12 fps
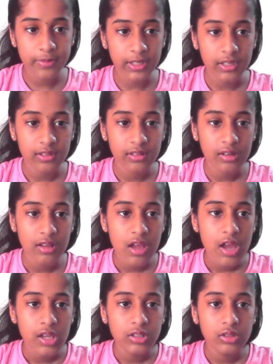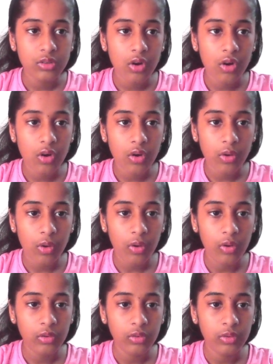let's begin.
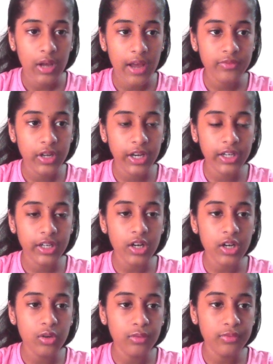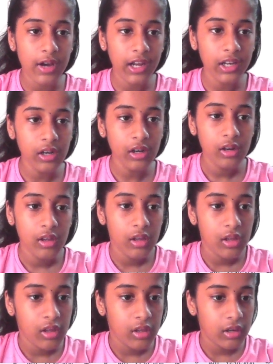So I've created a new file.
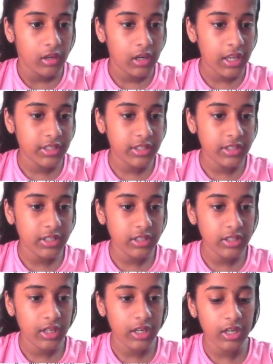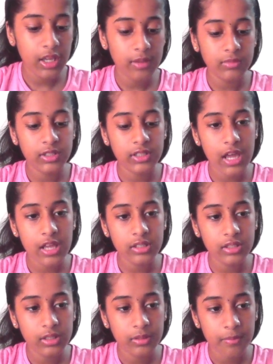Let's just rename this
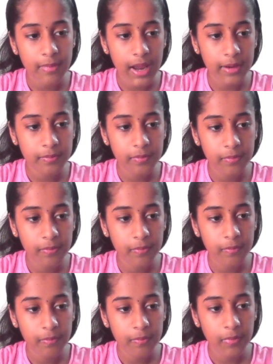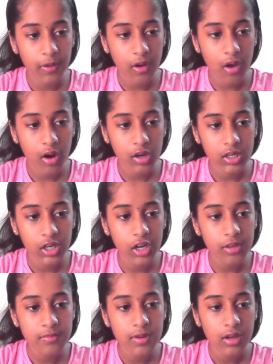as
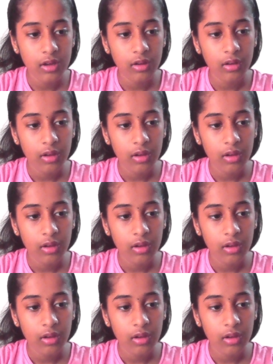Matplotlib